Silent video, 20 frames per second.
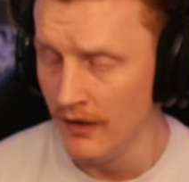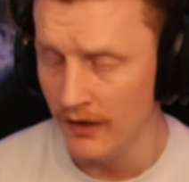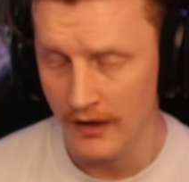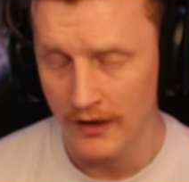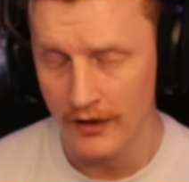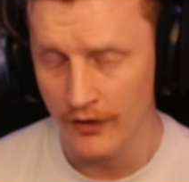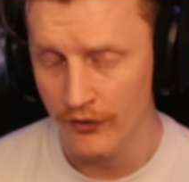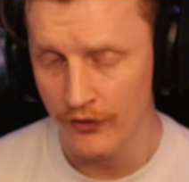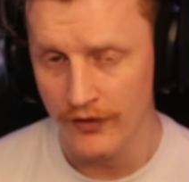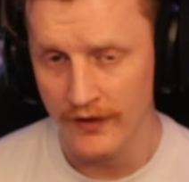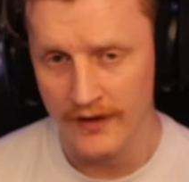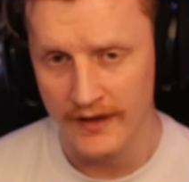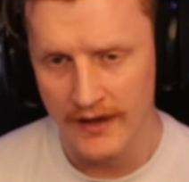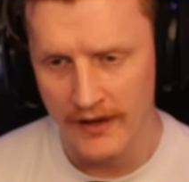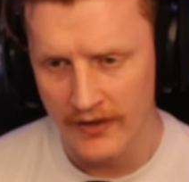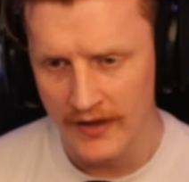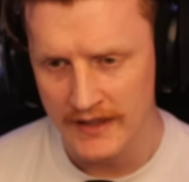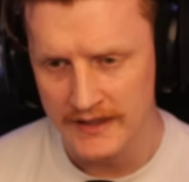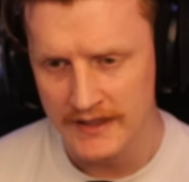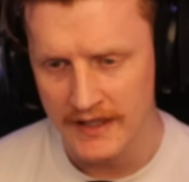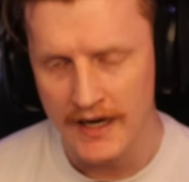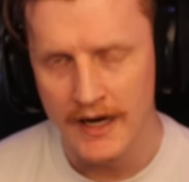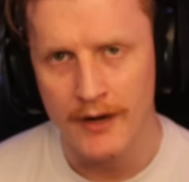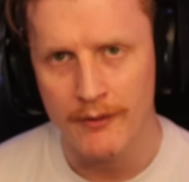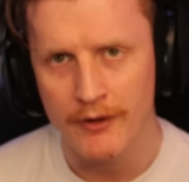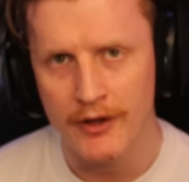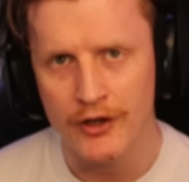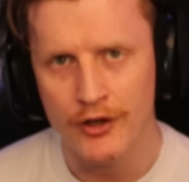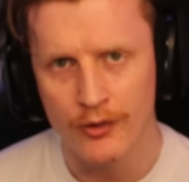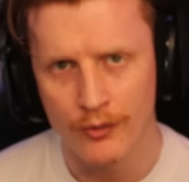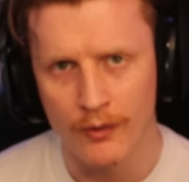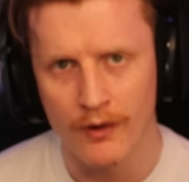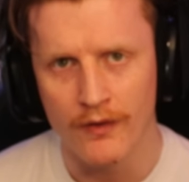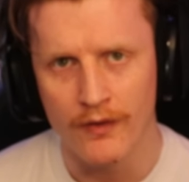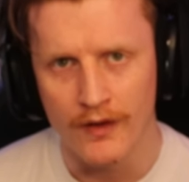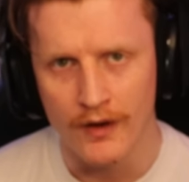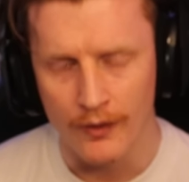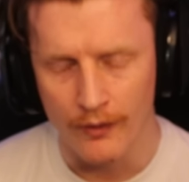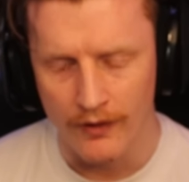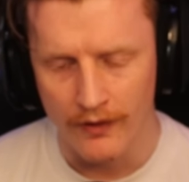I don't think that that's the help that you
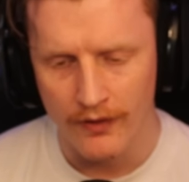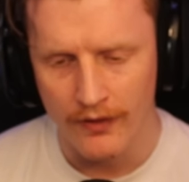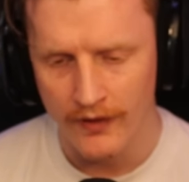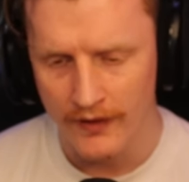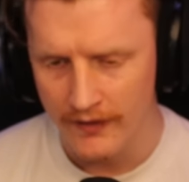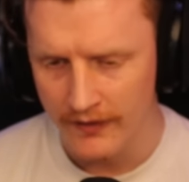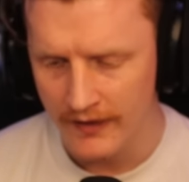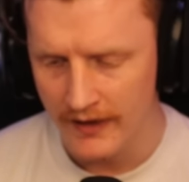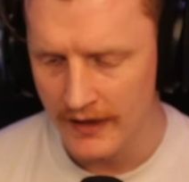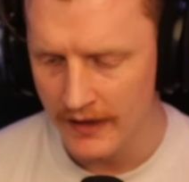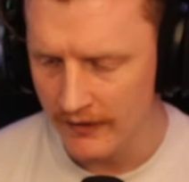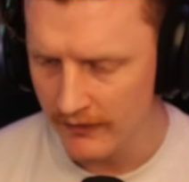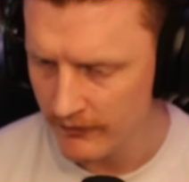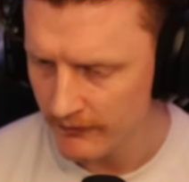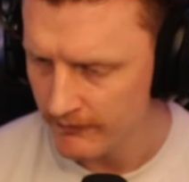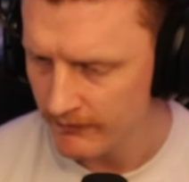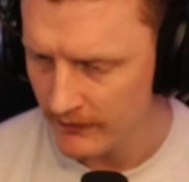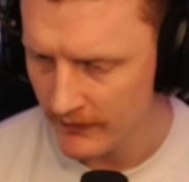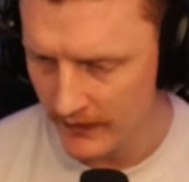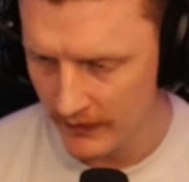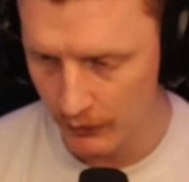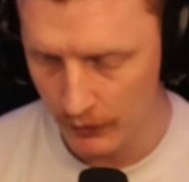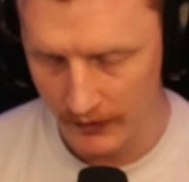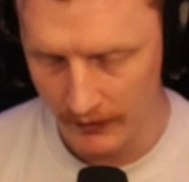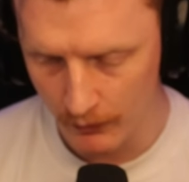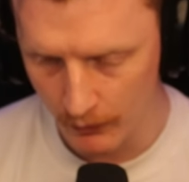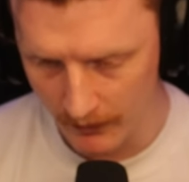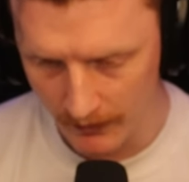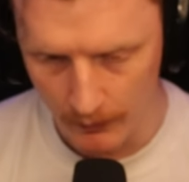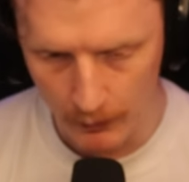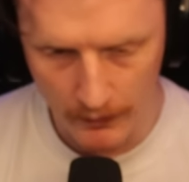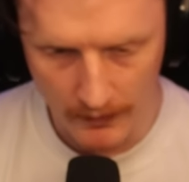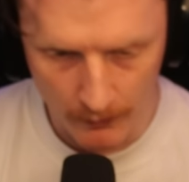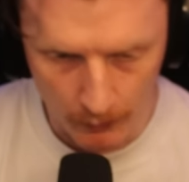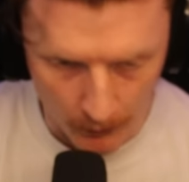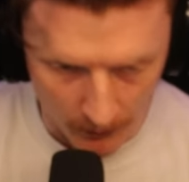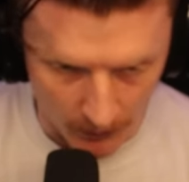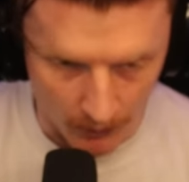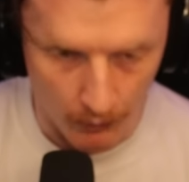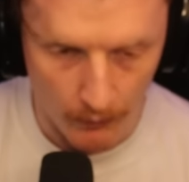want, though. I think that
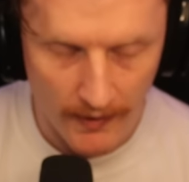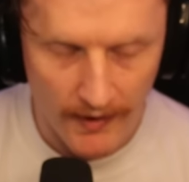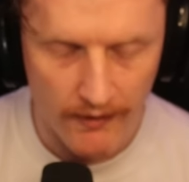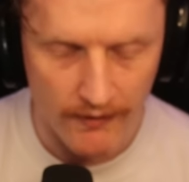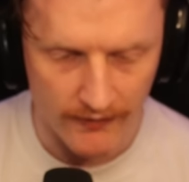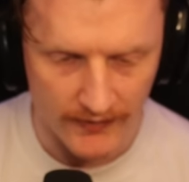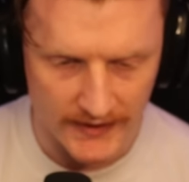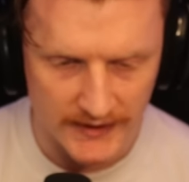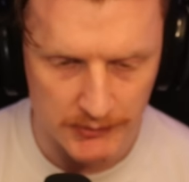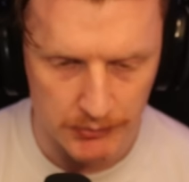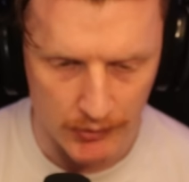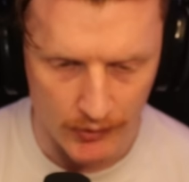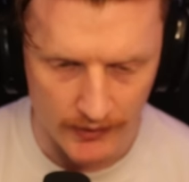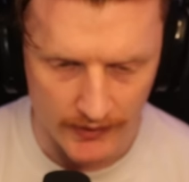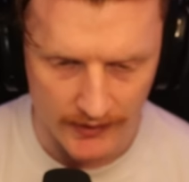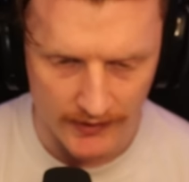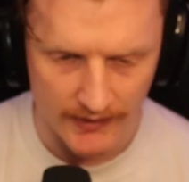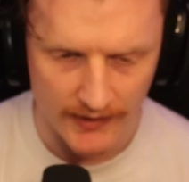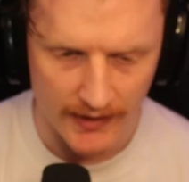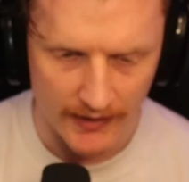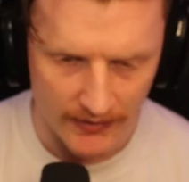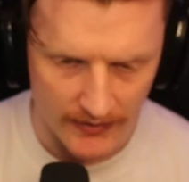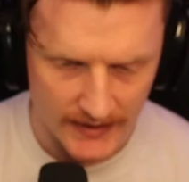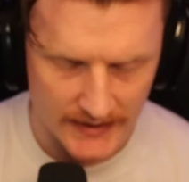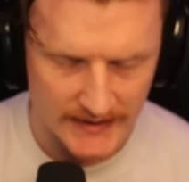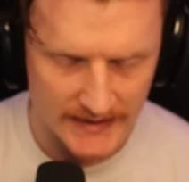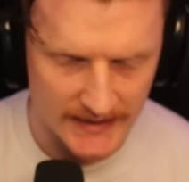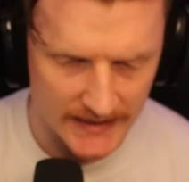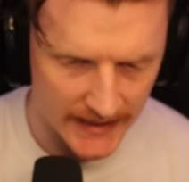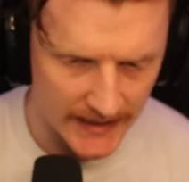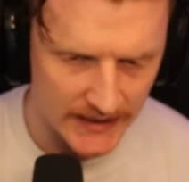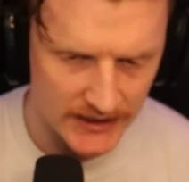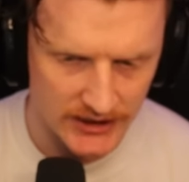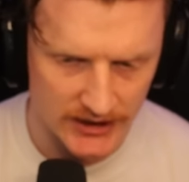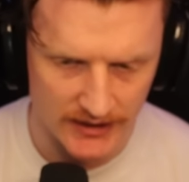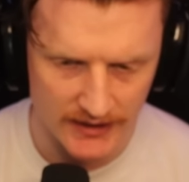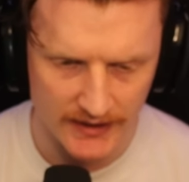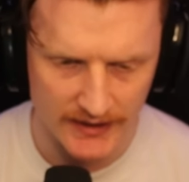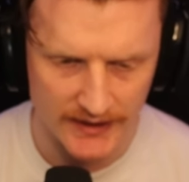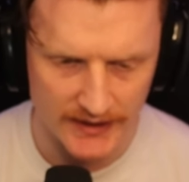we're aware at this point that this
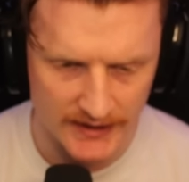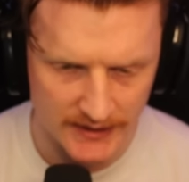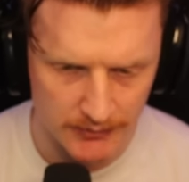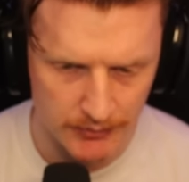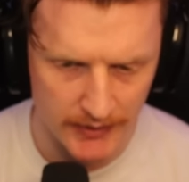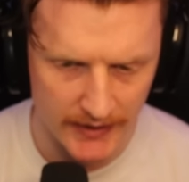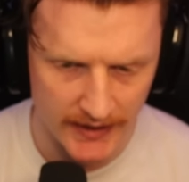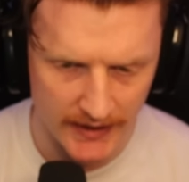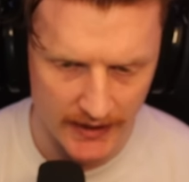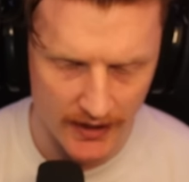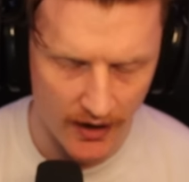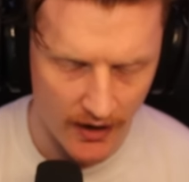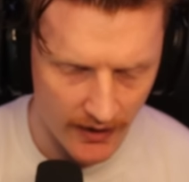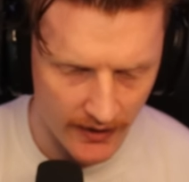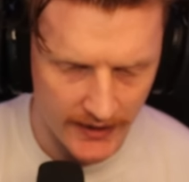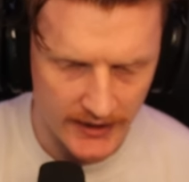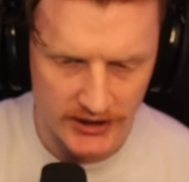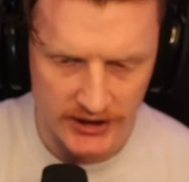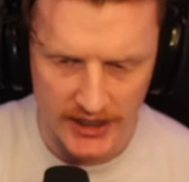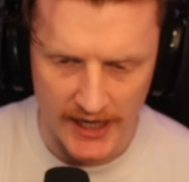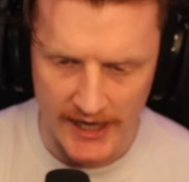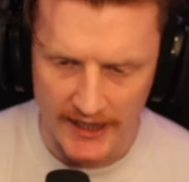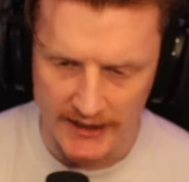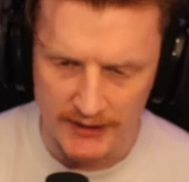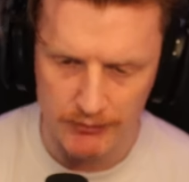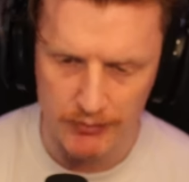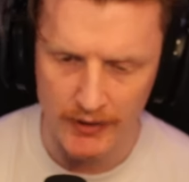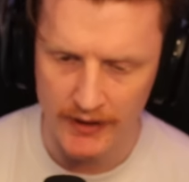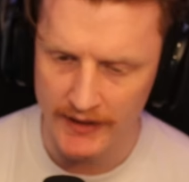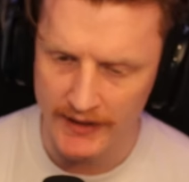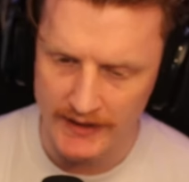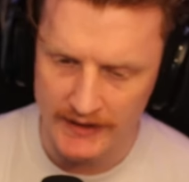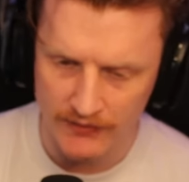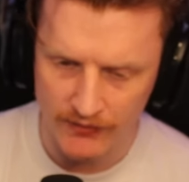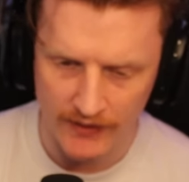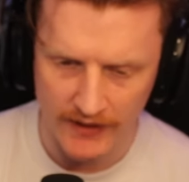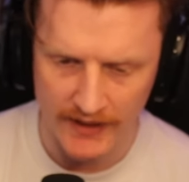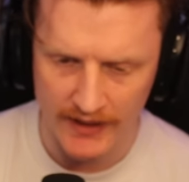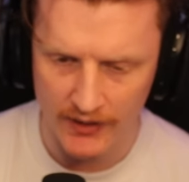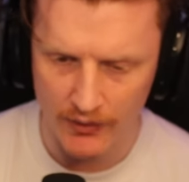station is being hijacked by this
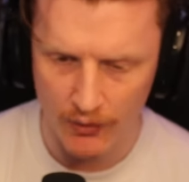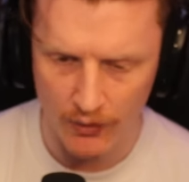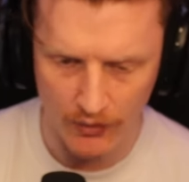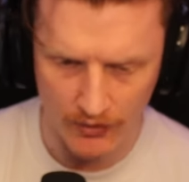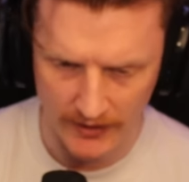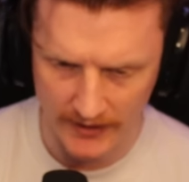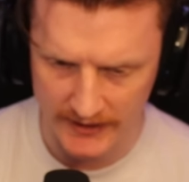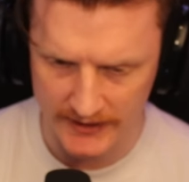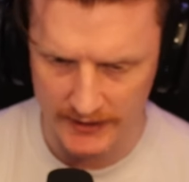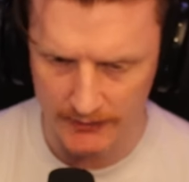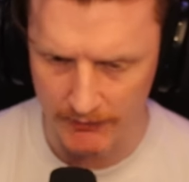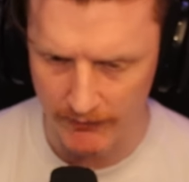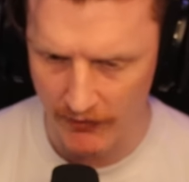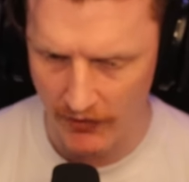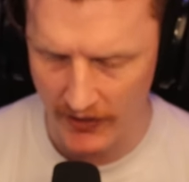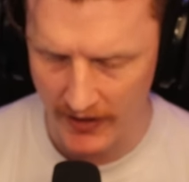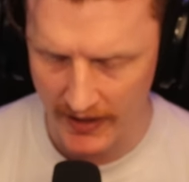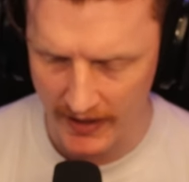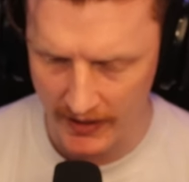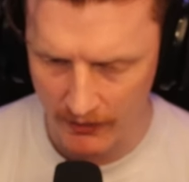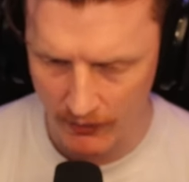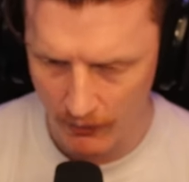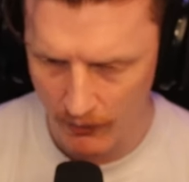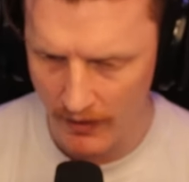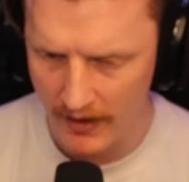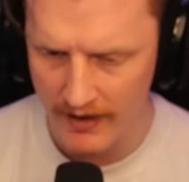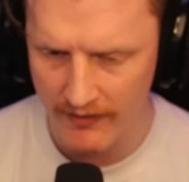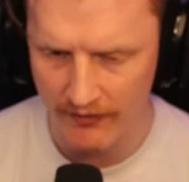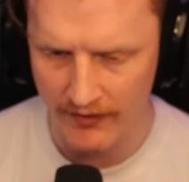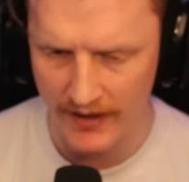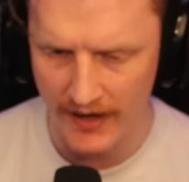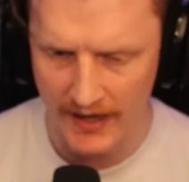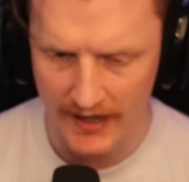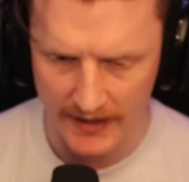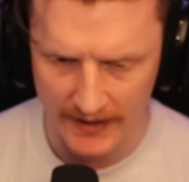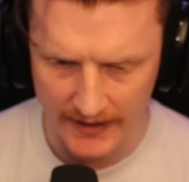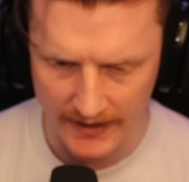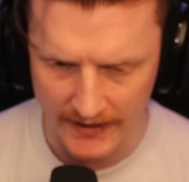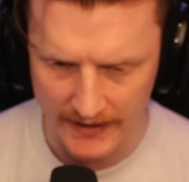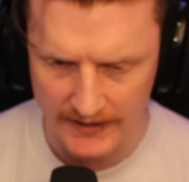freaking organism thing, whatever the hell
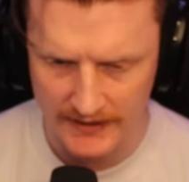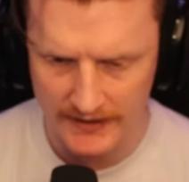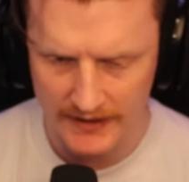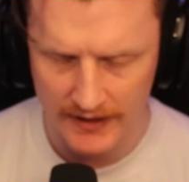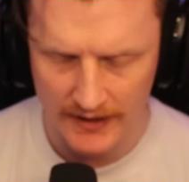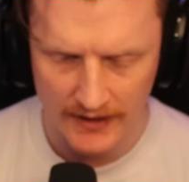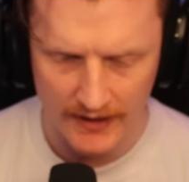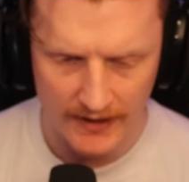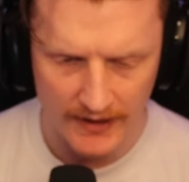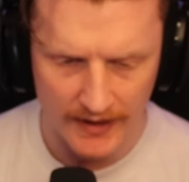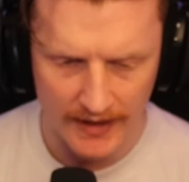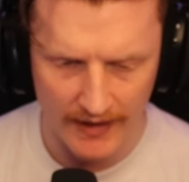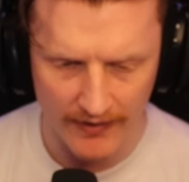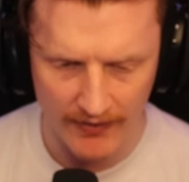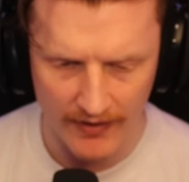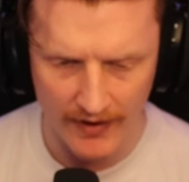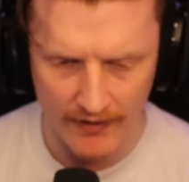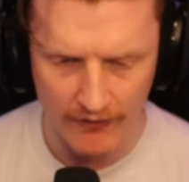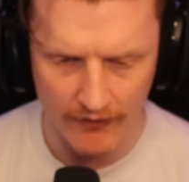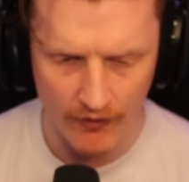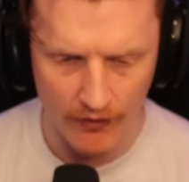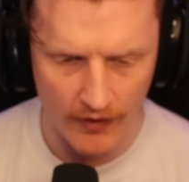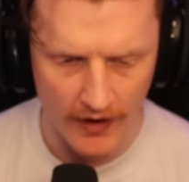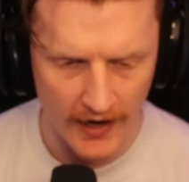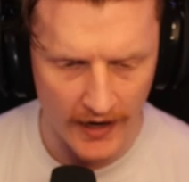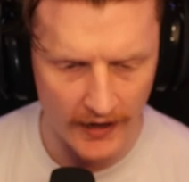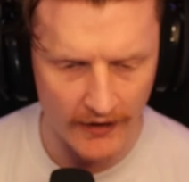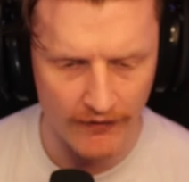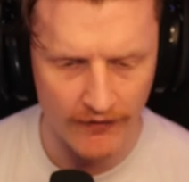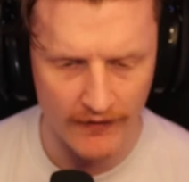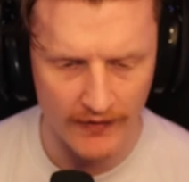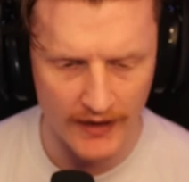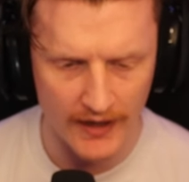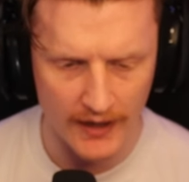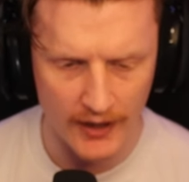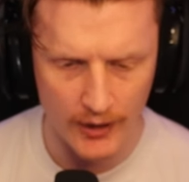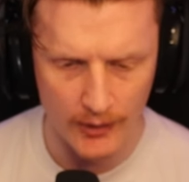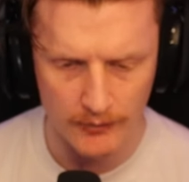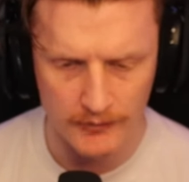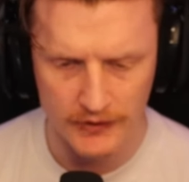it is, and therefore anything
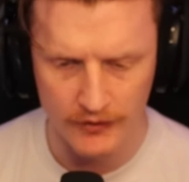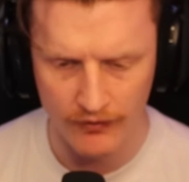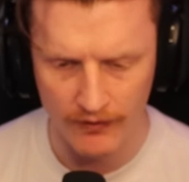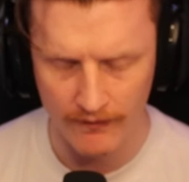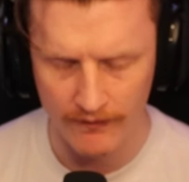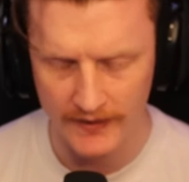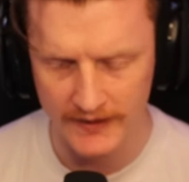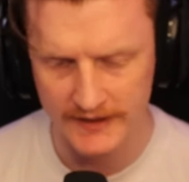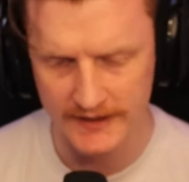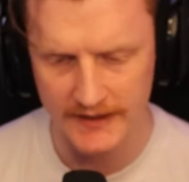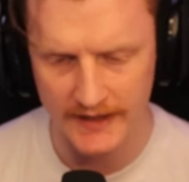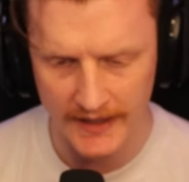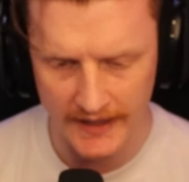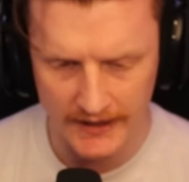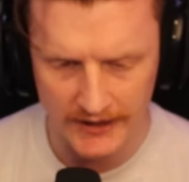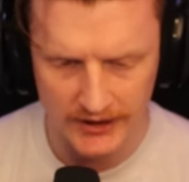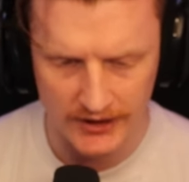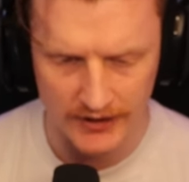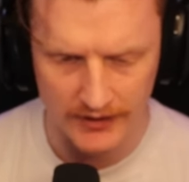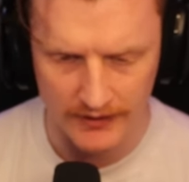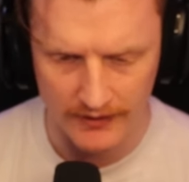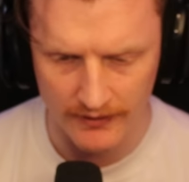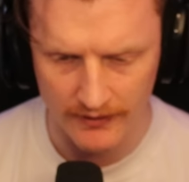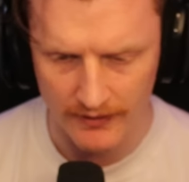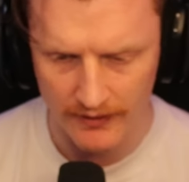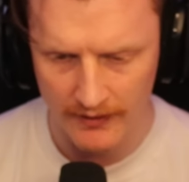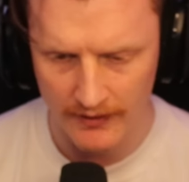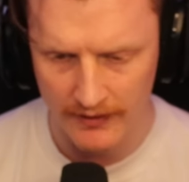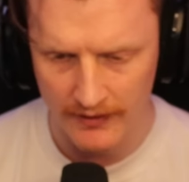that comes from this station